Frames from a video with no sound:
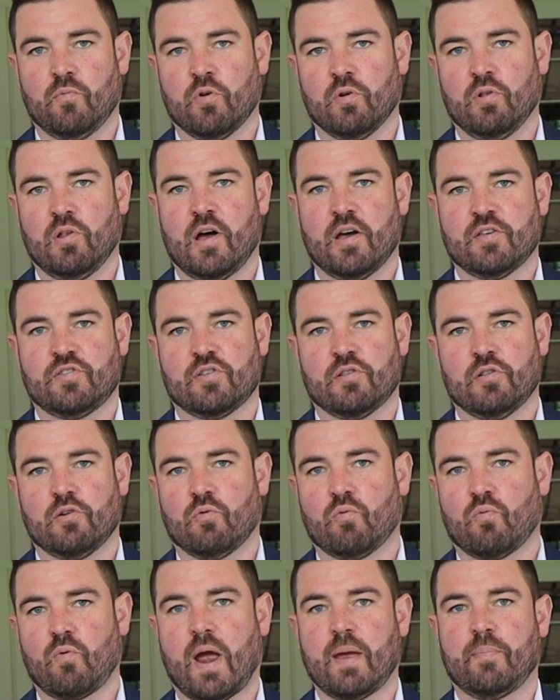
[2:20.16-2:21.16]
more lush, a
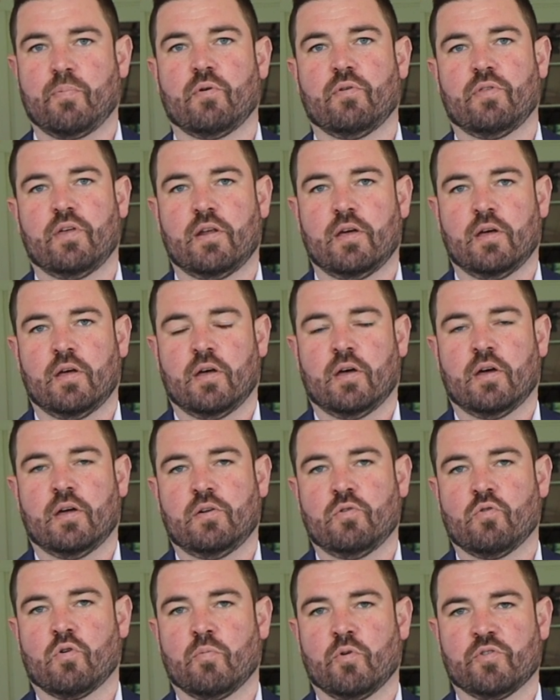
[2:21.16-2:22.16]
little riper than a
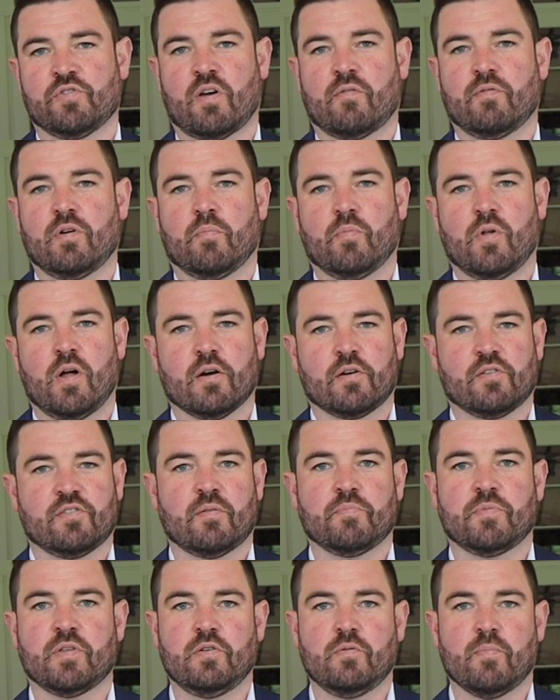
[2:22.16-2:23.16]
normal Sauvignon Blanc or
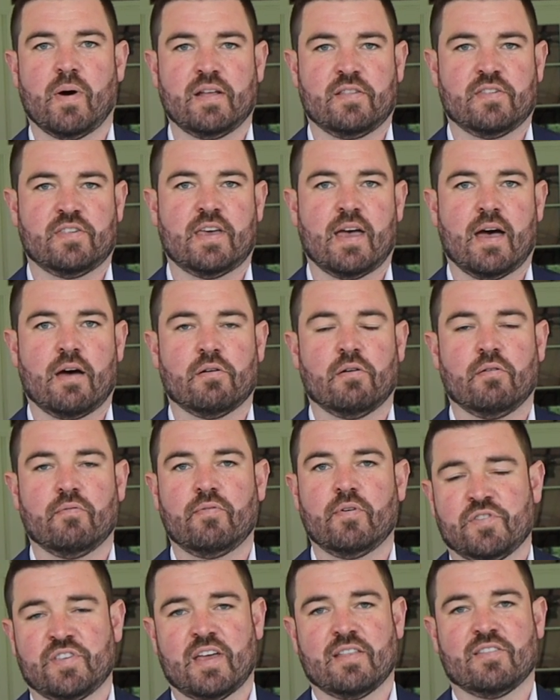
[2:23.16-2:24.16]
something you might see out
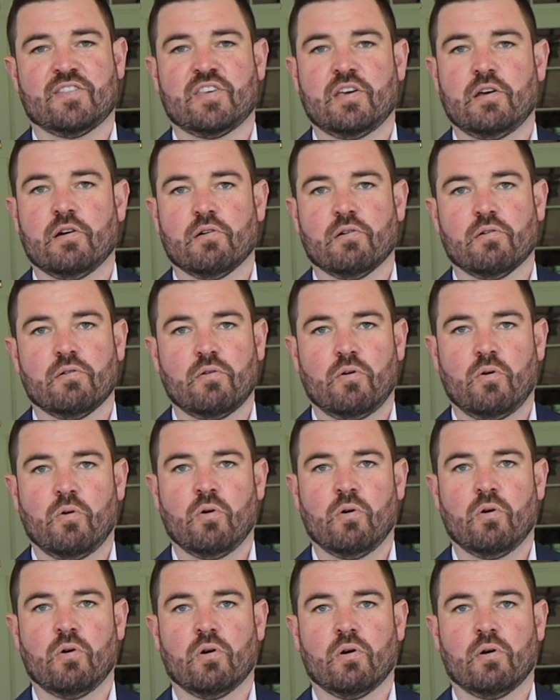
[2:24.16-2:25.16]
of Sancerre
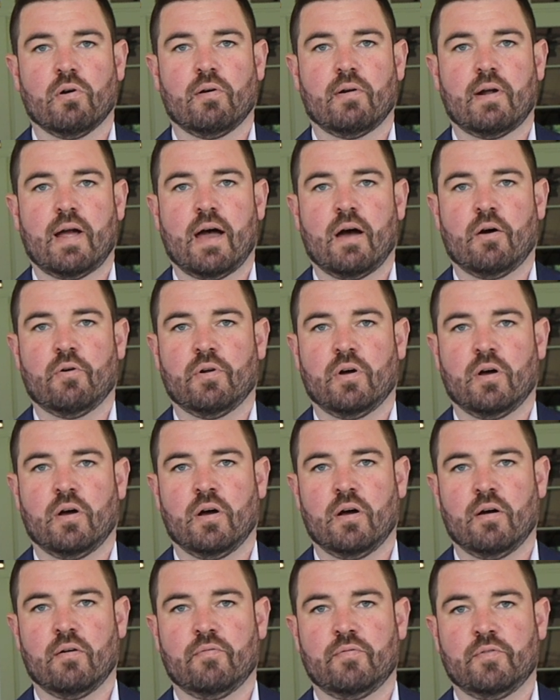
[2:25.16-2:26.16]
or out
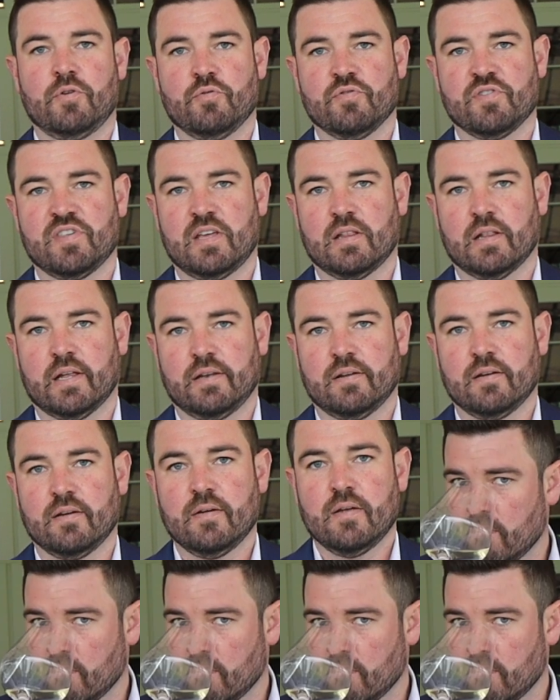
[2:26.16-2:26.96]
of New Zealand.